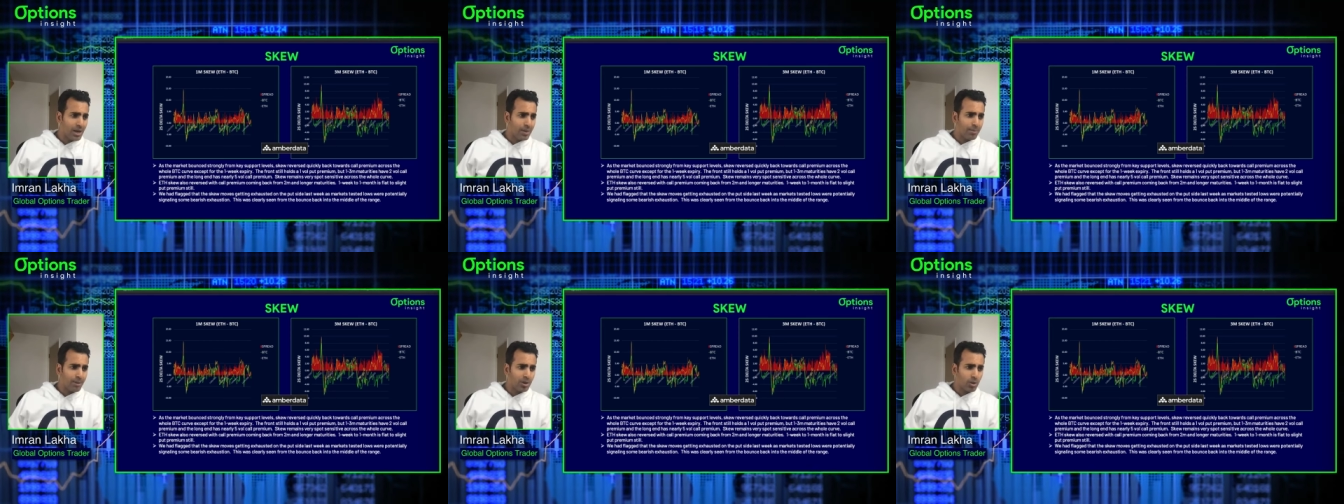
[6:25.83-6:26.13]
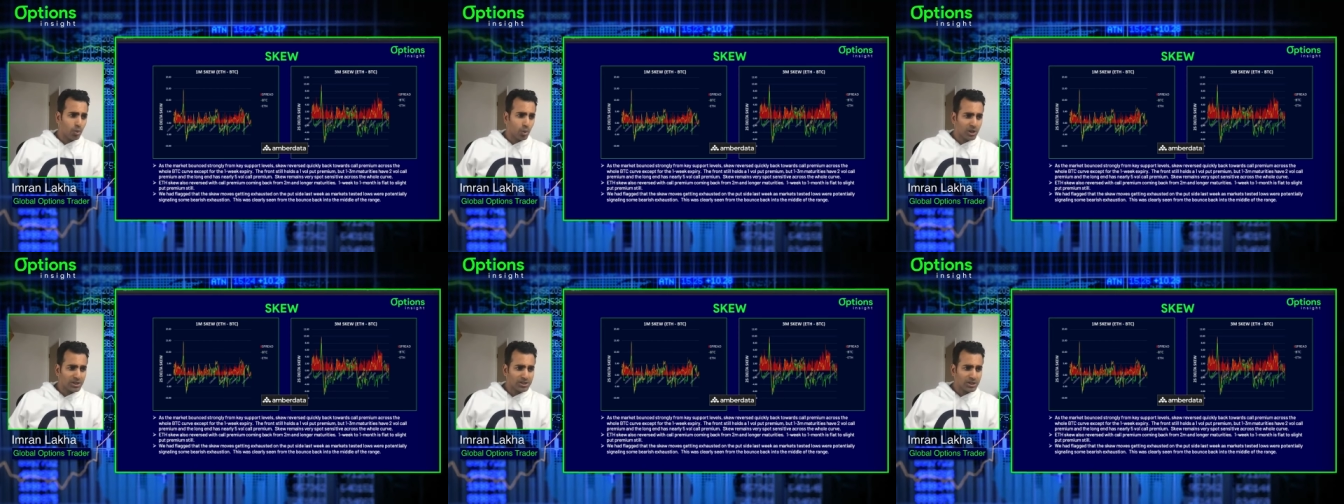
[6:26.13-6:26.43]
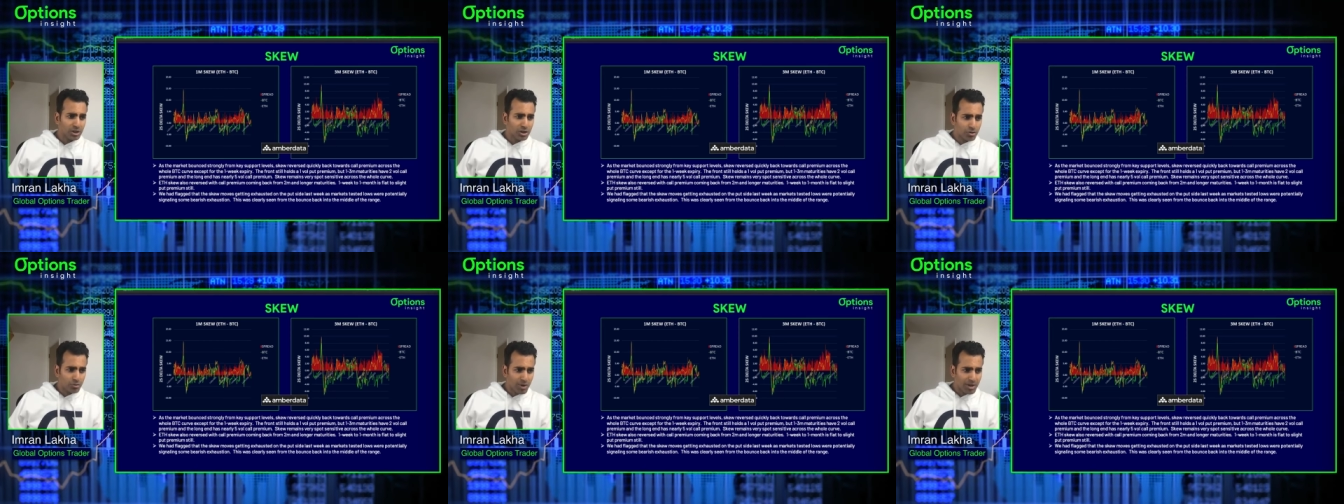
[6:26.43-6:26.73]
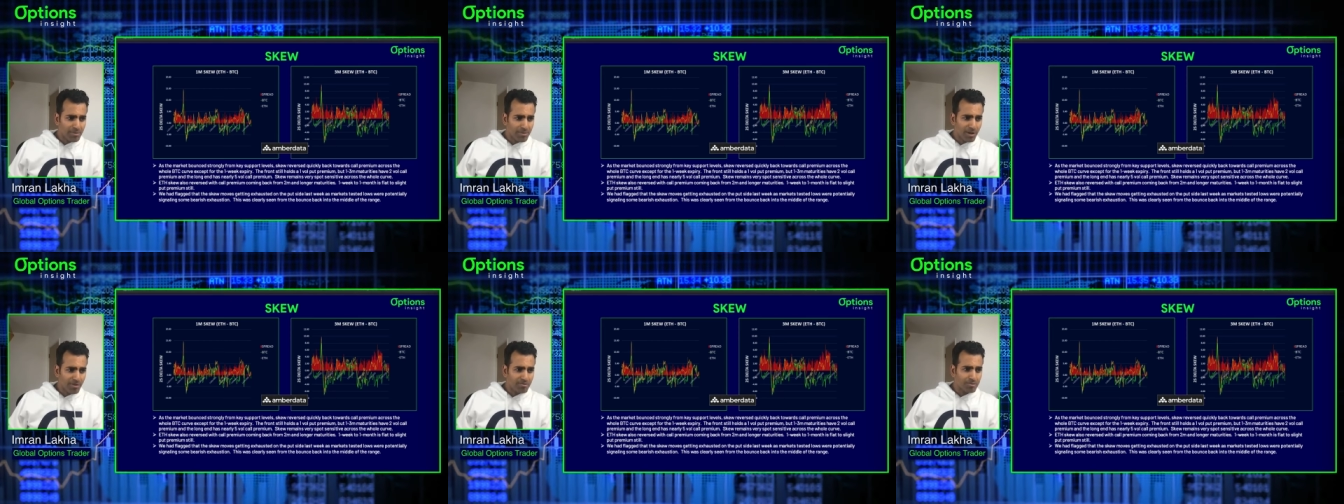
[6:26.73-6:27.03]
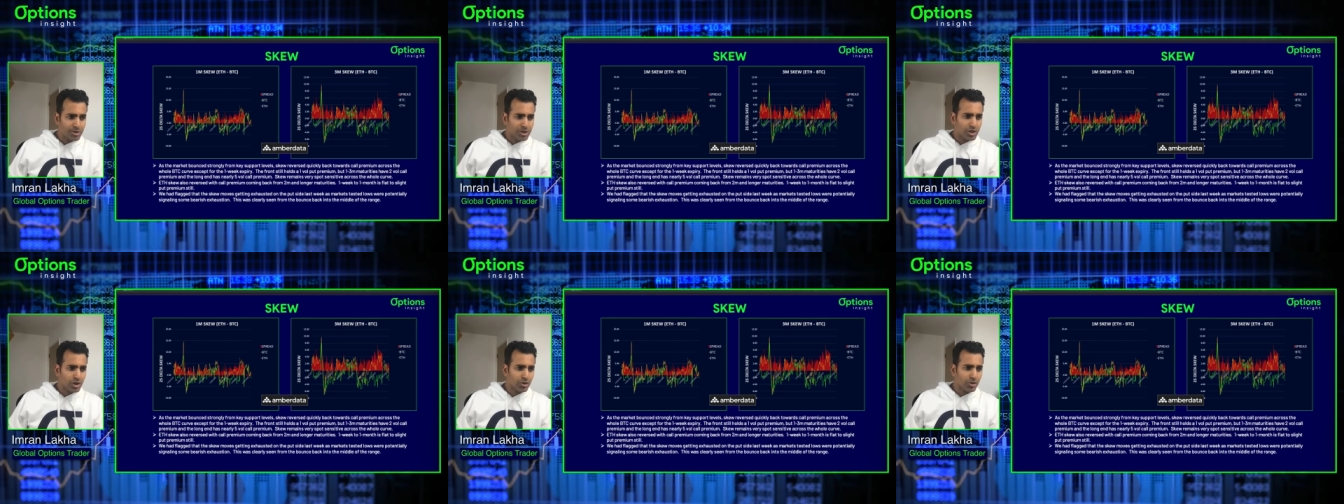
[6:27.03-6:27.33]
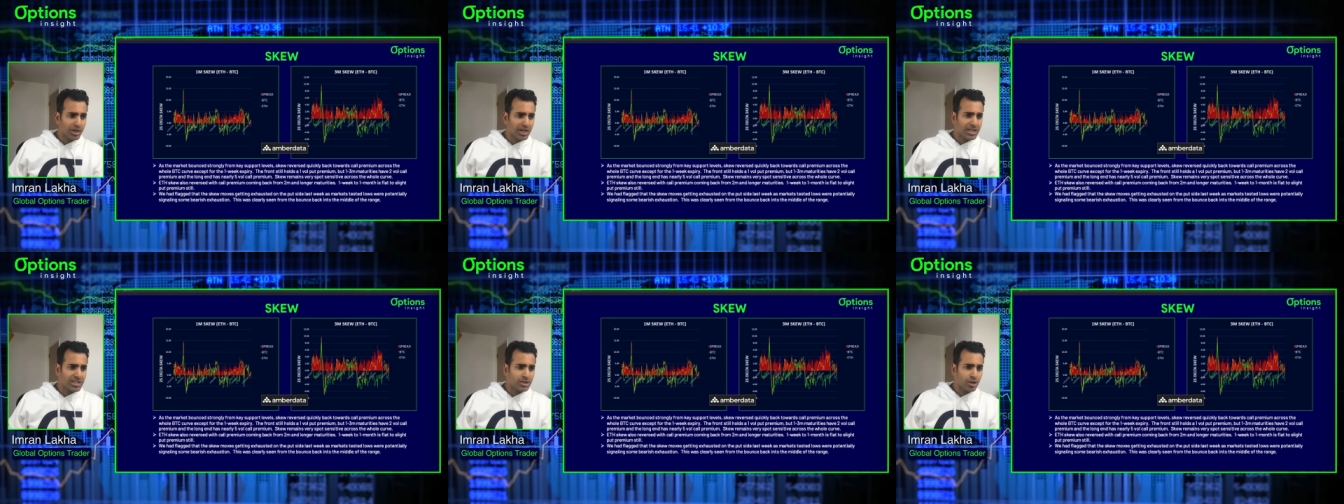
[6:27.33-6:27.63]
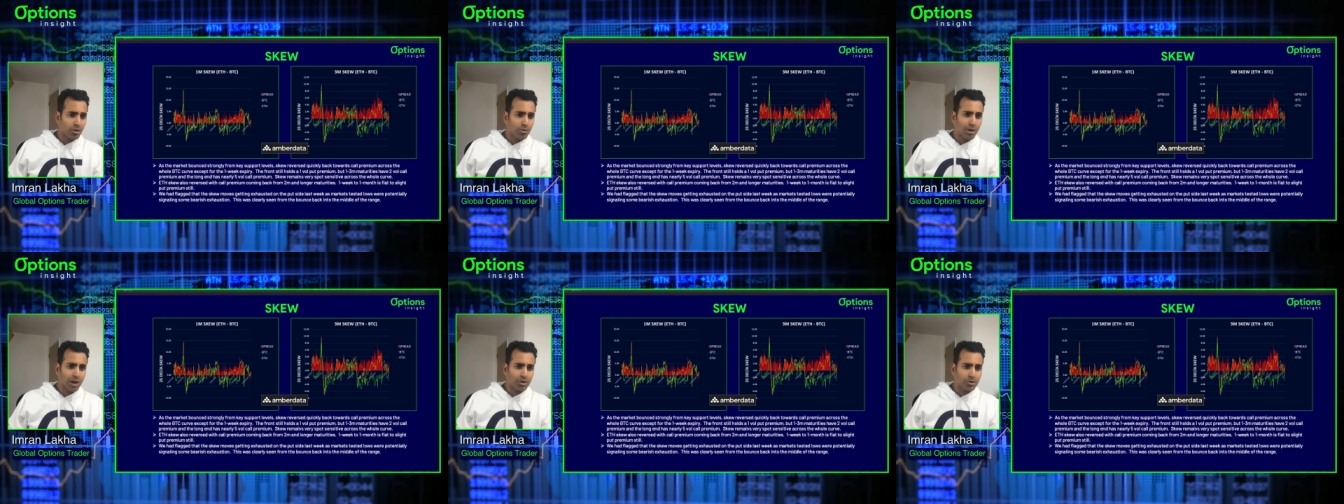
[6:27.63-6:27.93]
but the one to three month maturities
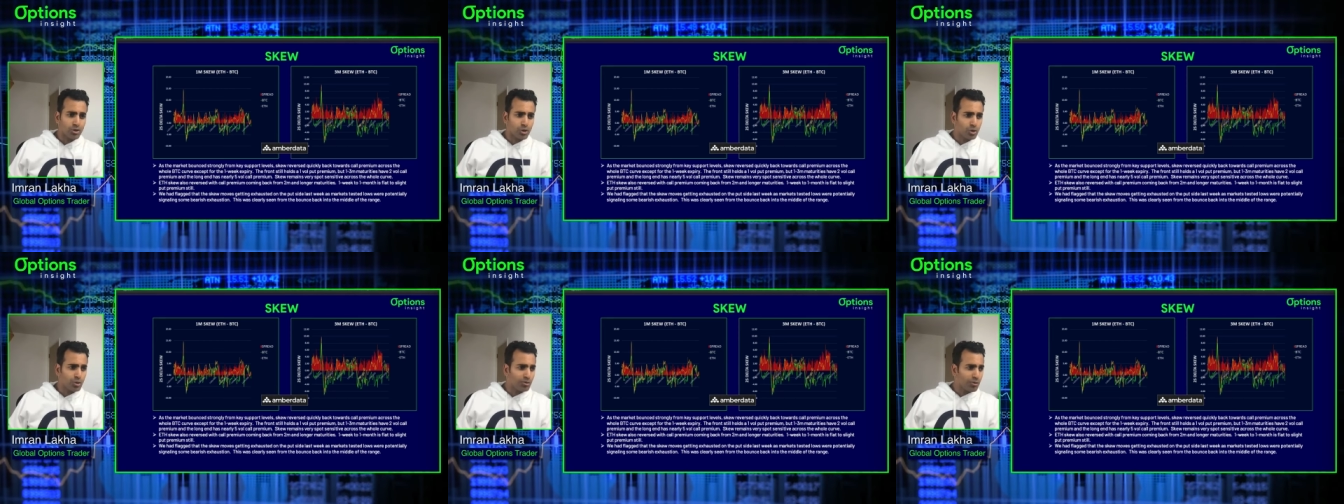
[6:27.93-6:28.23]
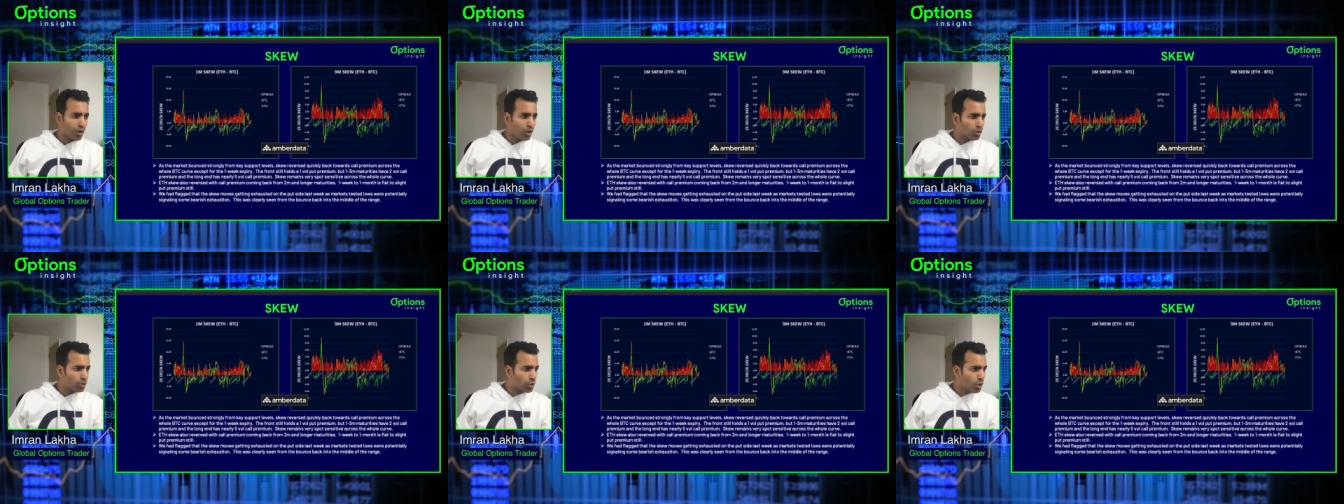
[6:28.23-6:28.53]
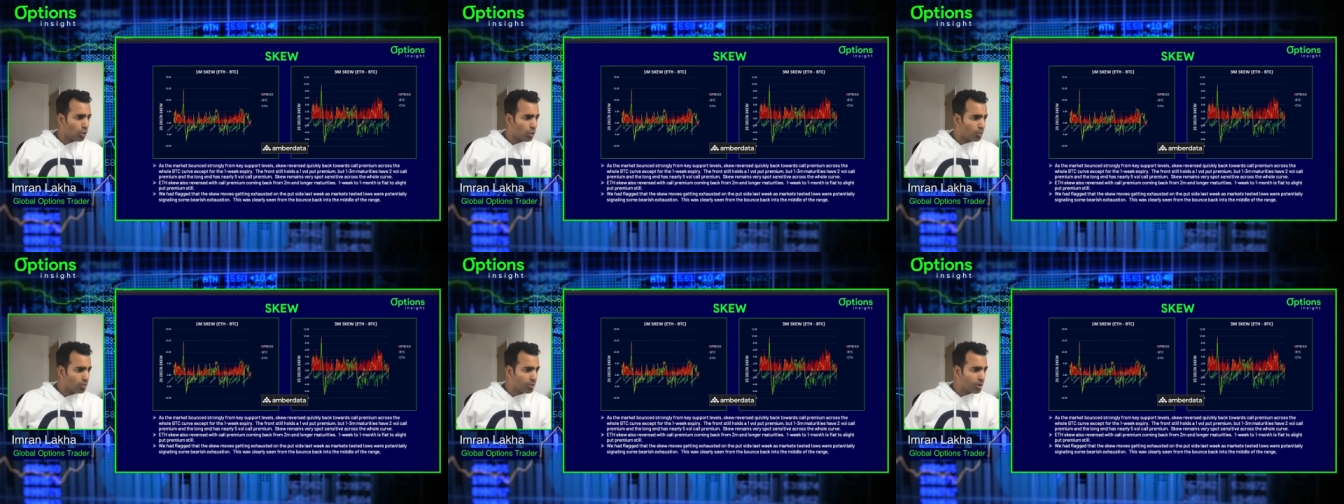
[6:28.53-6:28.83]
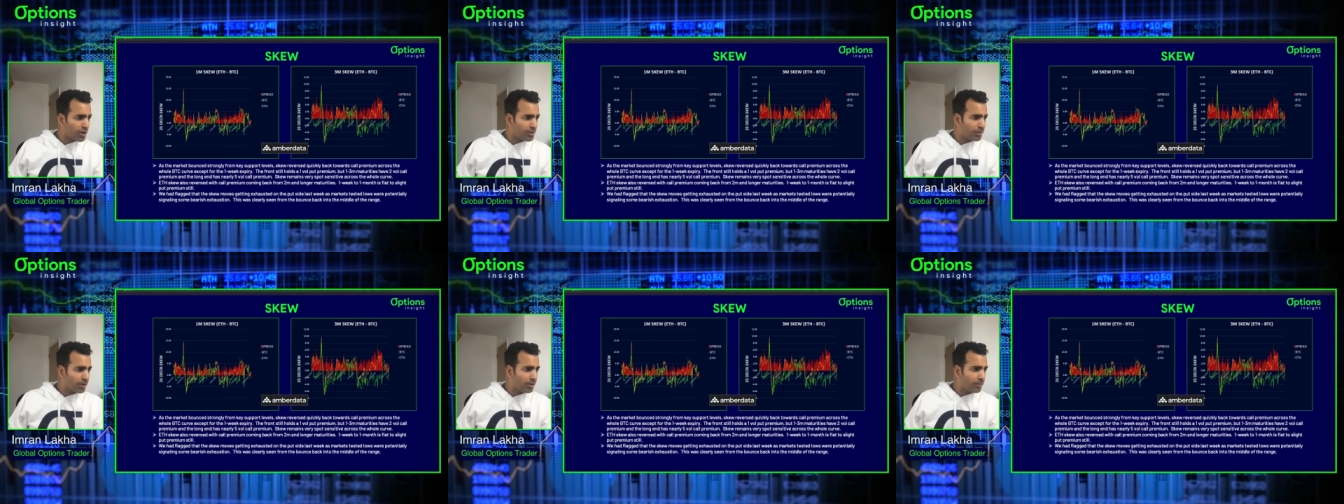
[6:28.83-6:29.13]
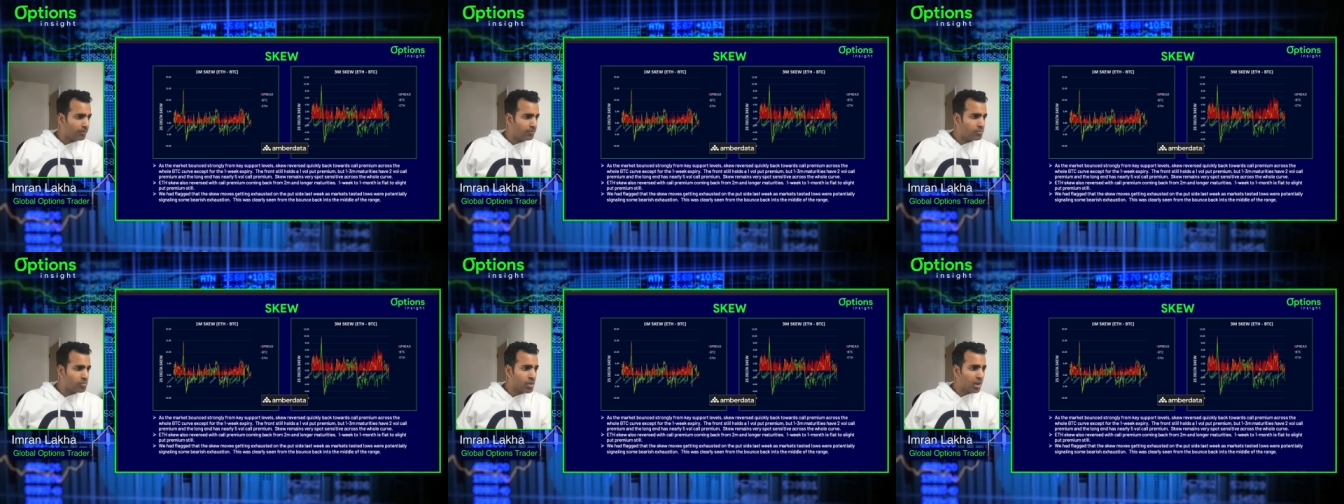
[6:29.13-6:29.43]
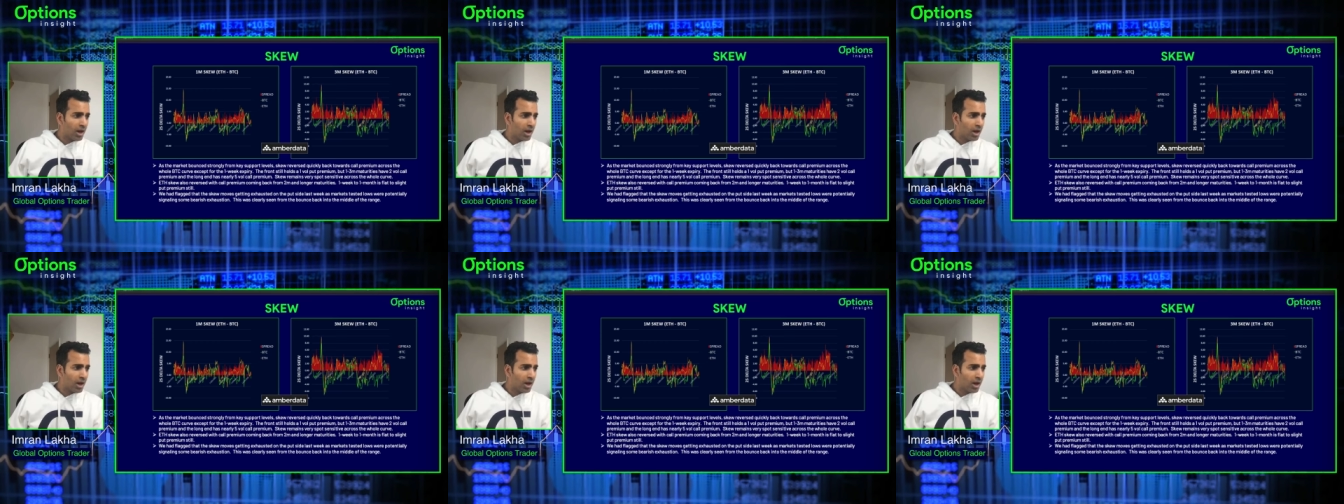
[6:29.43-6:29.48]
are around two vol call premium,